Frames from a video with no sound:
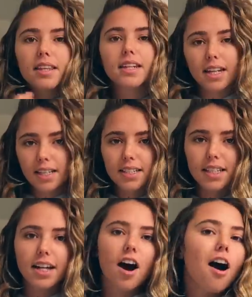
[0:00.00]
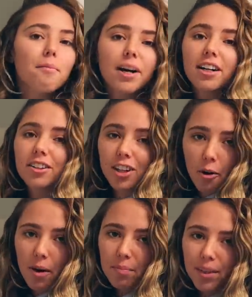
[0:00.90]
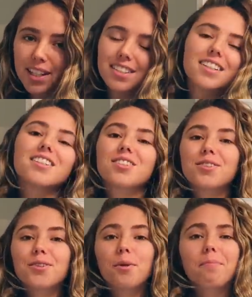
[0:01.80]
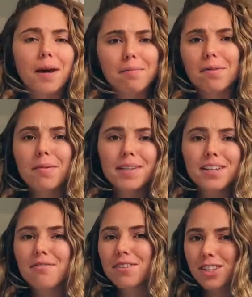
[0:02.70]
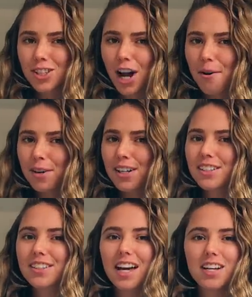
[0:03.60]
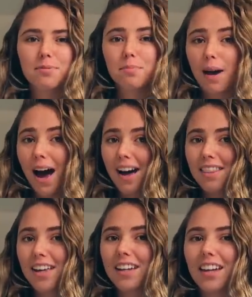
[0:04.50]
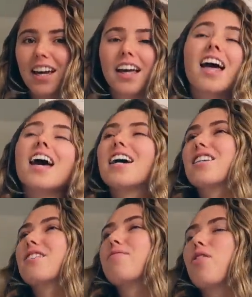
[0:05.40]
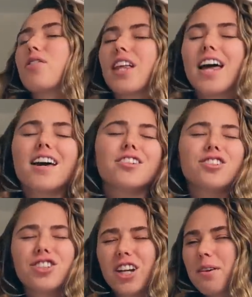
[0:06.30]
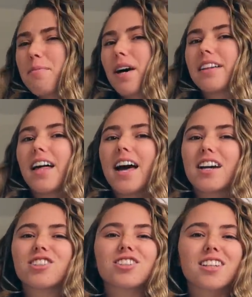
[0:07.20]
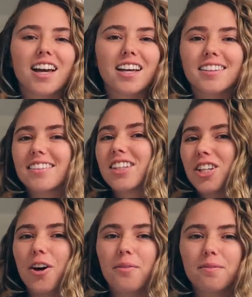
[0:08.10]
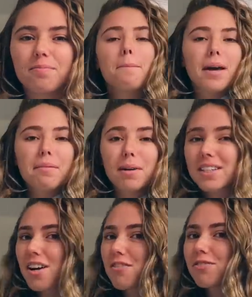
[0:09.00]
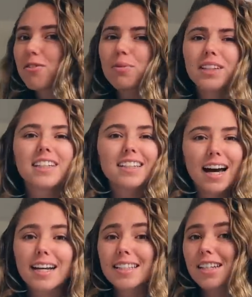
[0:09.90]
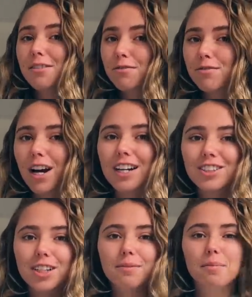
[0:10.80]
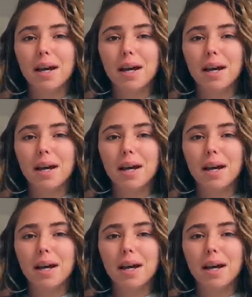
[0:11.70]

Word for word: The next thing on my glow up list is to pamper myself in the shower slash bath and like exfoliate, shave my legs, just like, you know, make myself feel really nice and fresh and